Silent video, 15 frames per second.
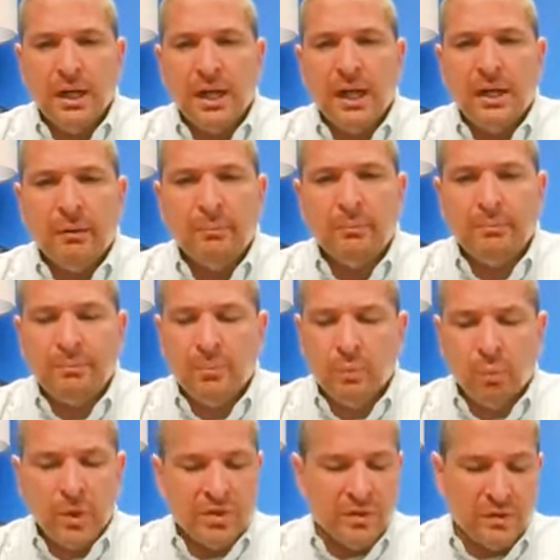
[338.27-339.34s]
Um,
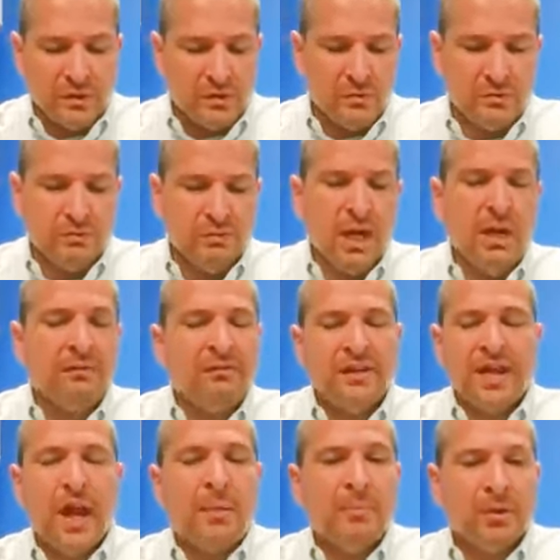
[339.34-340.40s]
which is uh,
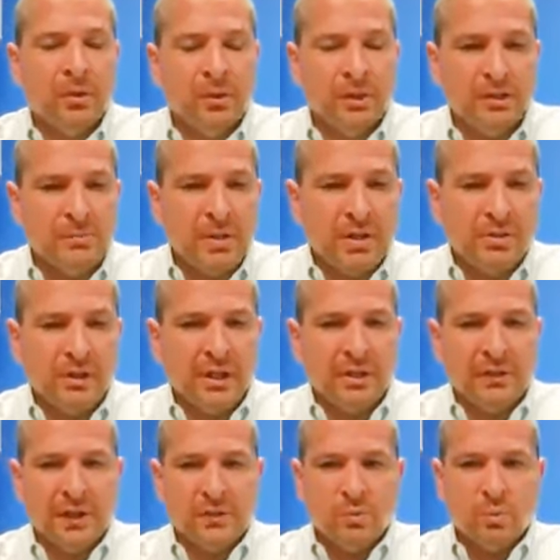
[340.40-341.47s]
phenomenal, especially
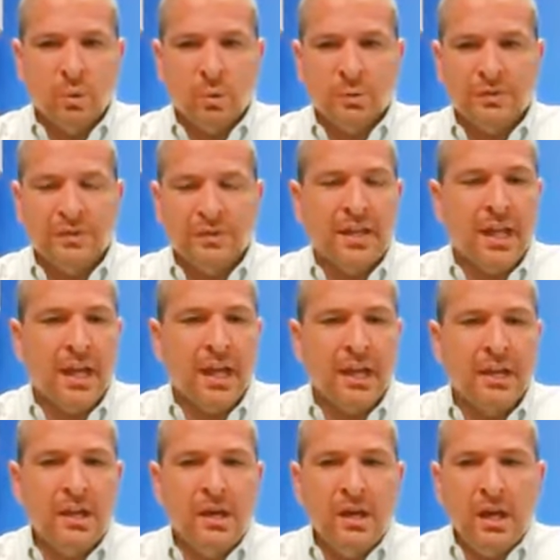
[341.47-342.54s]
in this world today,